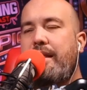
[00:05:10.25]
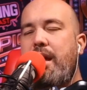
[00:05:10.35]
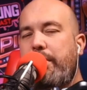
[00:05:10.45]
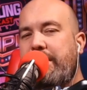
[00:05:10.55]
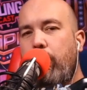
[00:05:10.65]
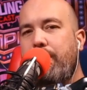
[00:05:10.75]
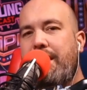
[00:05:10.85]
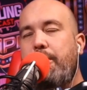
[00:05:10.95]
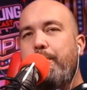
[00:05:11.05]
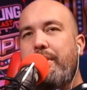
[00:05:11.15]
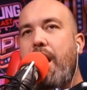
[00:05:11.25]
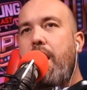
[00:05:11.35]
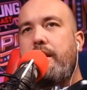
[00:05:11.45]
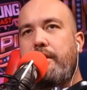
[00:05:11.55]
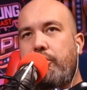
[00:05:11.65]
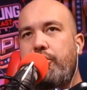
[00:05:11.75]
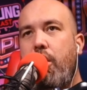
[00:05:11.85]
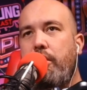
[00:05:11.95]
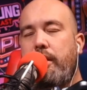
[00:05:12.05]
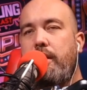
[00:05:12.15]
that we don't need Bianca and
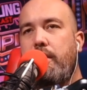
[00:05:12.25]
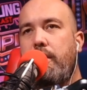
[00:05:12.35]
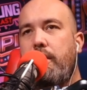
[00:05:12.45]
Charlotte.